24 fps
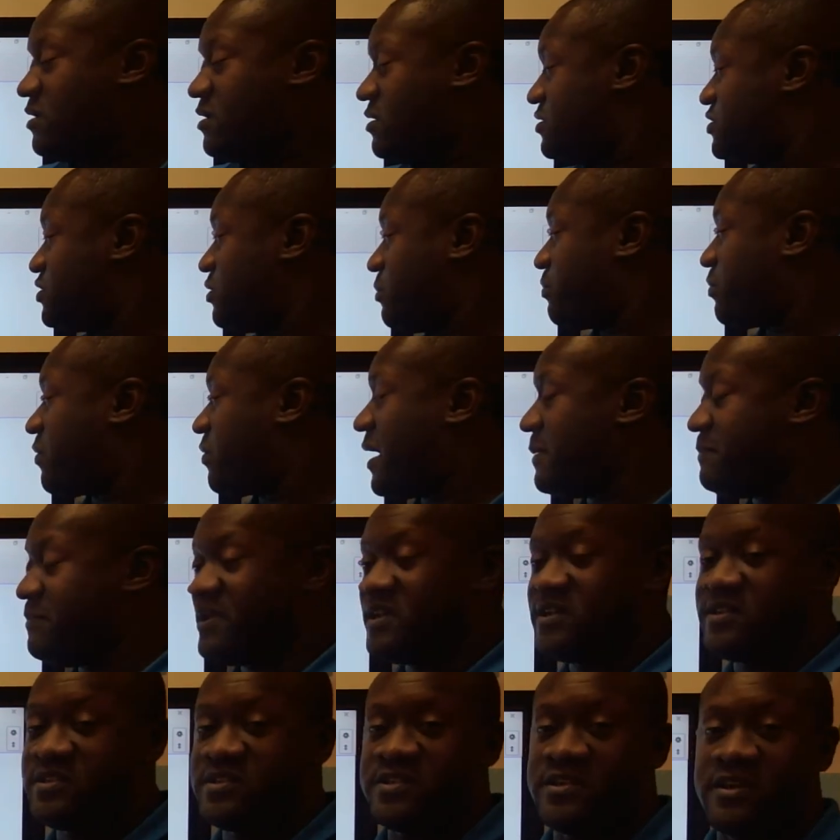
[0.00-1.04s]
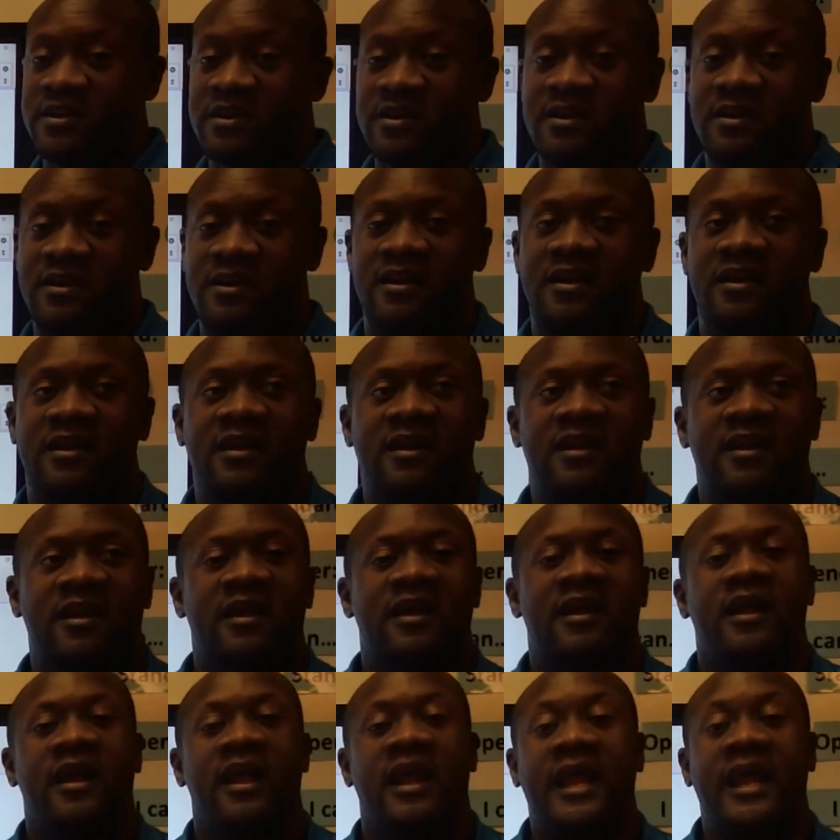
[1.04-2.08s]
So Prime Minister,
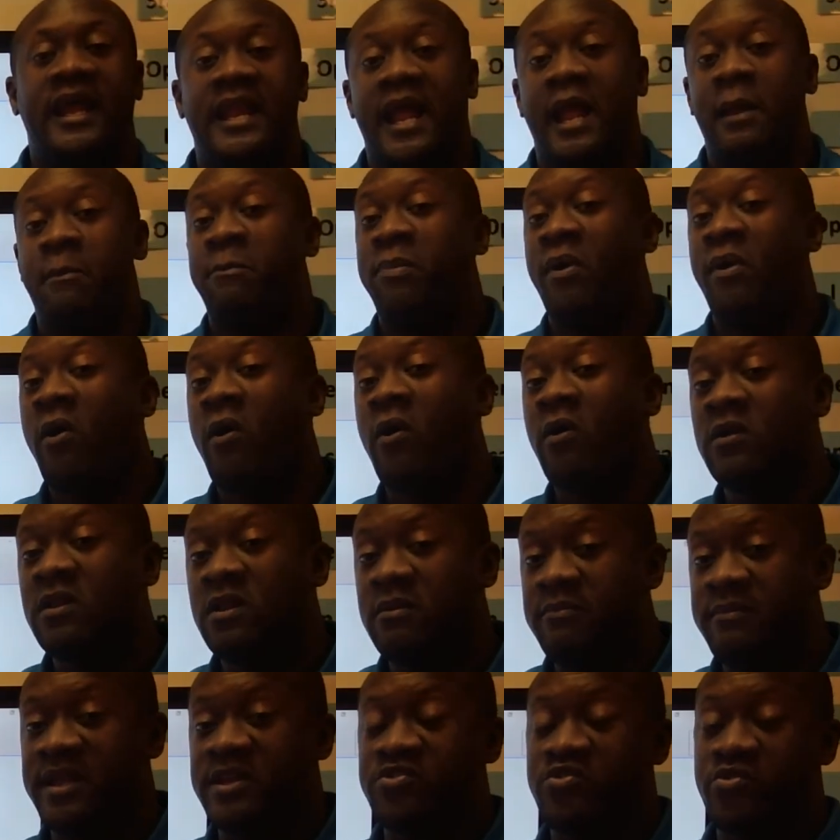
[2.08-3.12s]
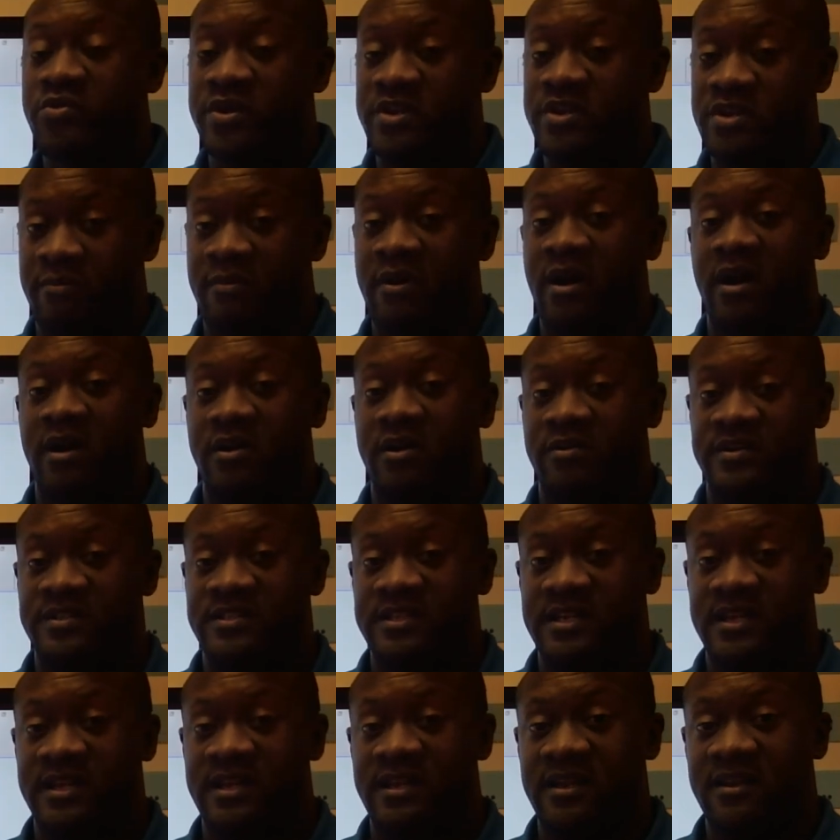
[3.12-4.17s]
in a parliamentary
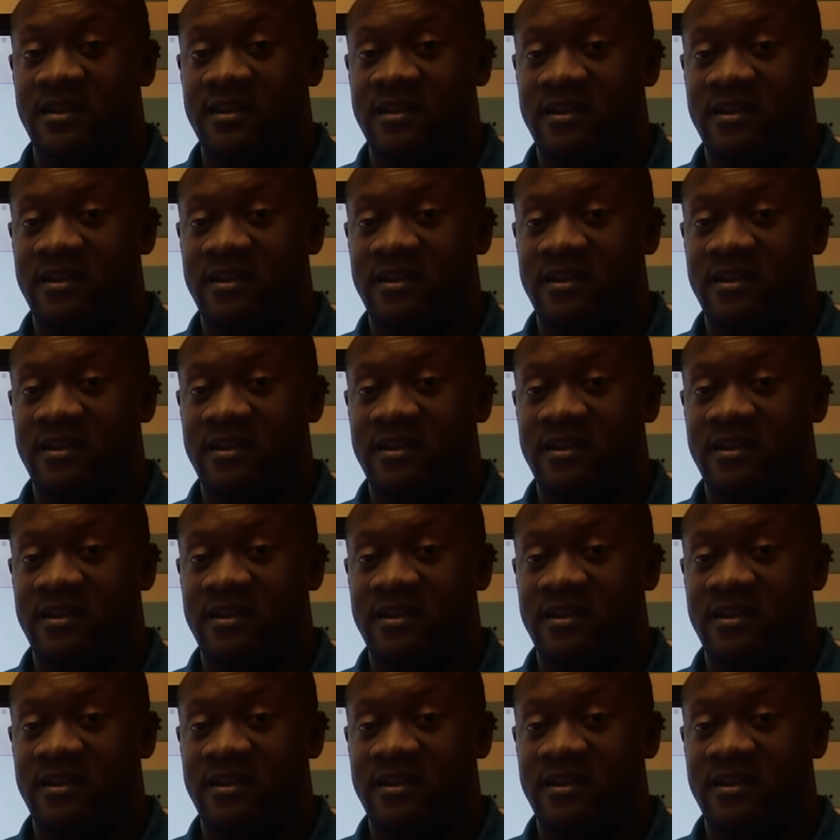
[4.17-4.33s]
democracy,